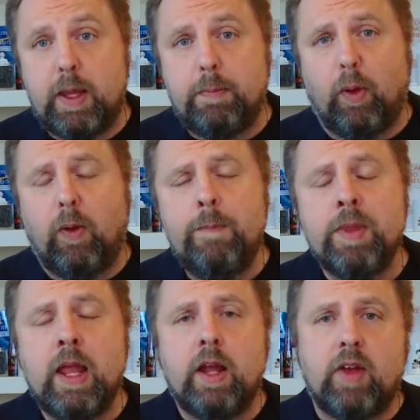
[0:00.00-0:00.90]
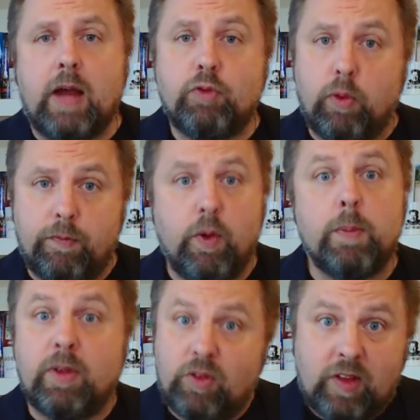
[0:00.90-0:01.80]
people to have to
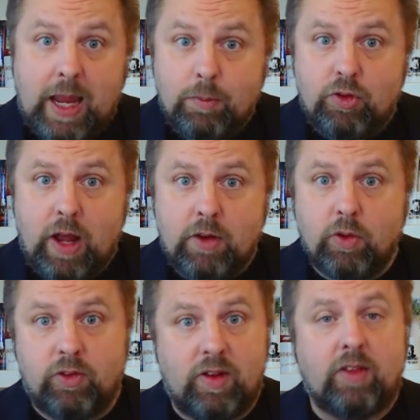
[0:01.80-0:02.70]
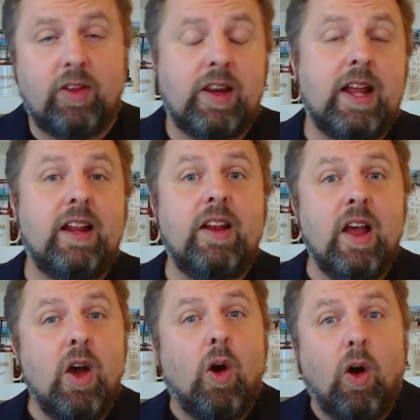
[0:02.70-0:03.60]
affirm the same gender as designated
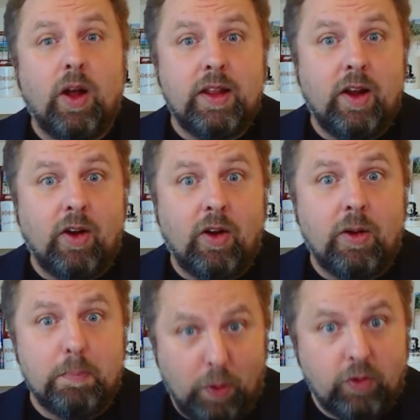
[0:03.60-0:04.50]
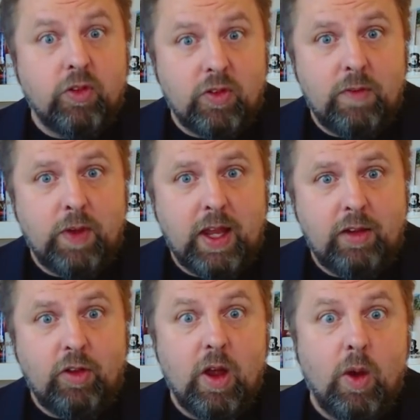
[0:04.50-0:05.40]
on their birth
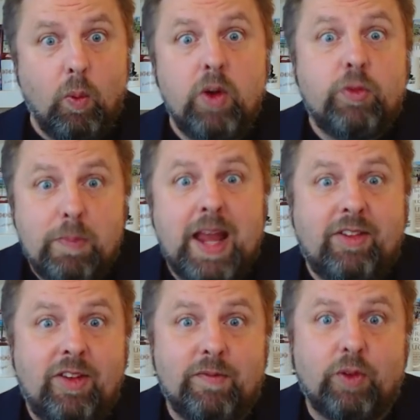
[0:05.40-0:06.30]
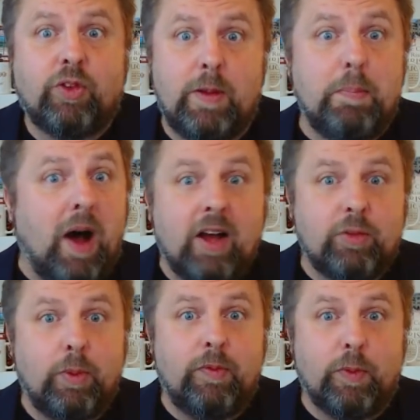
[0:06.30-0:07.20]
certificates, which makes it virtually
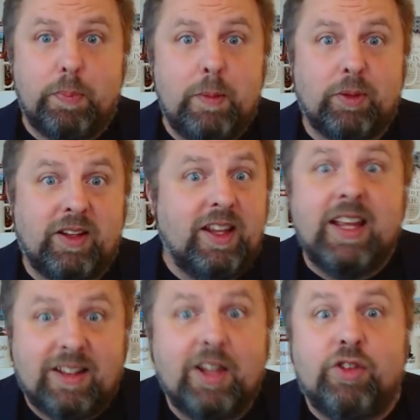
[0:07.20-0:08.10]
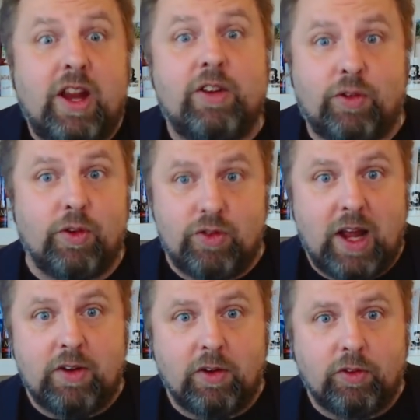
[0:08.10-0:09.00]
impossible for people to legally change their
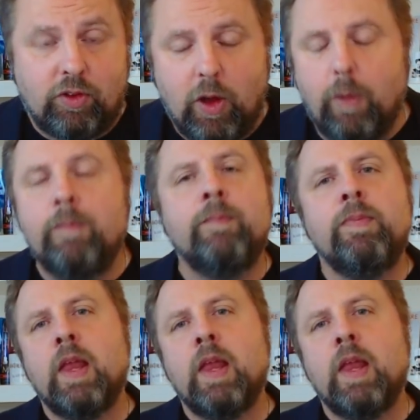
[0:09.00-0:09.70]
gender. So